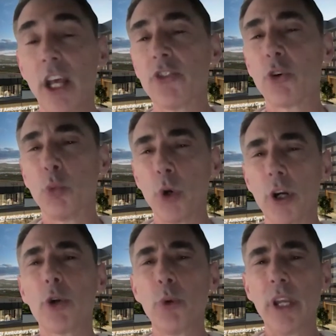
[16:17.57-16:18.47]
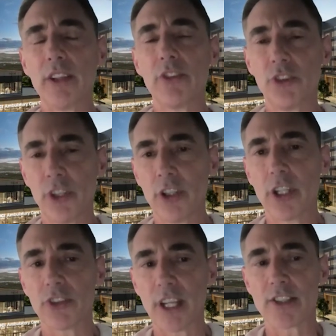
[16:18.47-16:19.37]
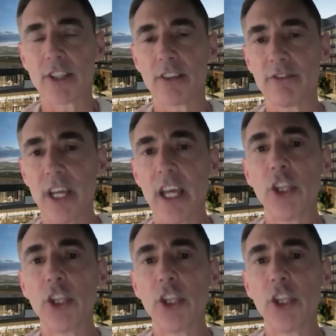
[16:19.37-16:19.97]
So where do we instill a sense of